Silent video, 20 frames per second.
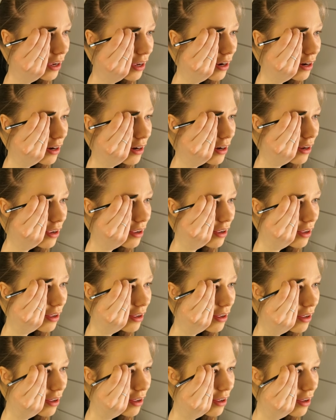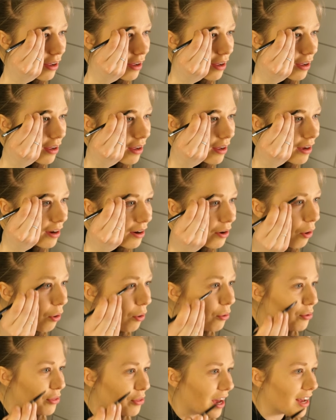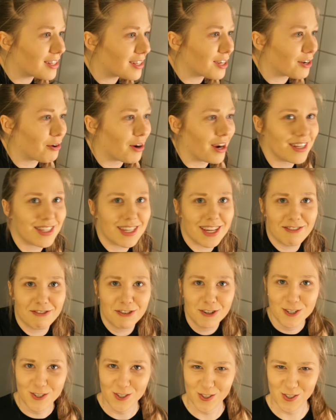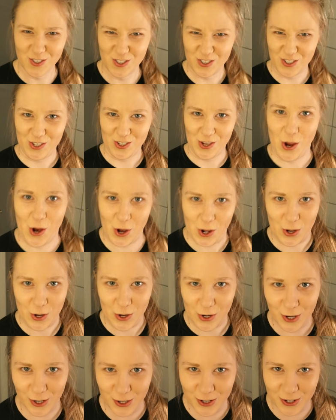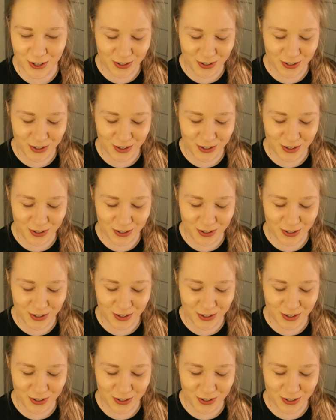then... Oh, that's aggressive. That's an